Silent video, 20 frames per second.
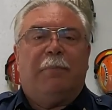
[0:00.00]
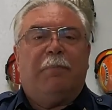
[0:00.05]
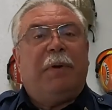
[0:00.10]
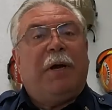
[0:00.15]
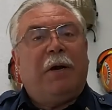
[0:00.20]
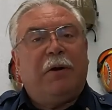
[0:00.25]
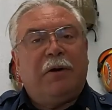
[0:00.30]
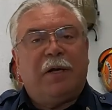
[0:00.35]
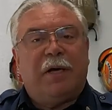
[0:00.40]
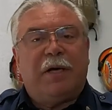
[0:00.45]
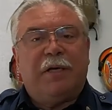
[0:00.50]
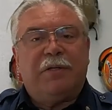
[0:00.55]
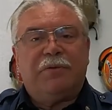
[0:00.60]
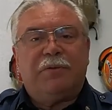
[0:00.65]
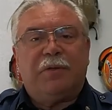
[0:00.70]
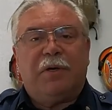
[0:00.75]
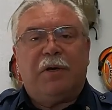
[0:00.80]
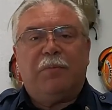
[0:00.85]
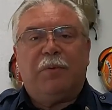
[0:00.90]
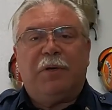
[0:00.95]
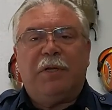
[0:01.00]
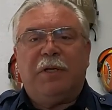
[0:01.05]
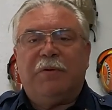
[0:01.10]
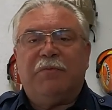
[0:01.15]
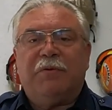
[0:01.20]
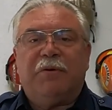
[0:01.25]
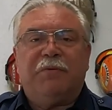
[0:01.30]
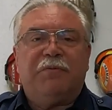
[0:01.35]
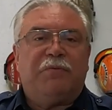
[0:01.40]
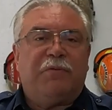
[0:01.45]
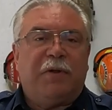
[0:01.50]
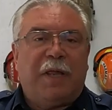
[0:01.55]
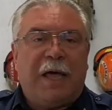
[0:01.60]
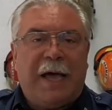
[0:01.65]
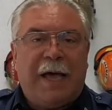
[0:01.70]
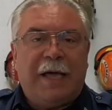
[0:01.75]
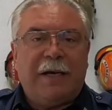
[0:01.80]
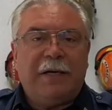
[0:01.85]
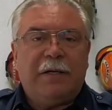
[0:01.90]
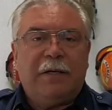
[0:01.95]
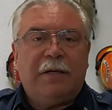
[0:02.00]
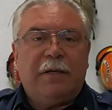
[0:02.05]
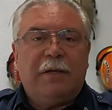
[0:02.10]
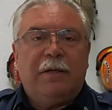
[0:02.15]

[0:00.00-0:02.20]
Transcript: paradise. We live in a flat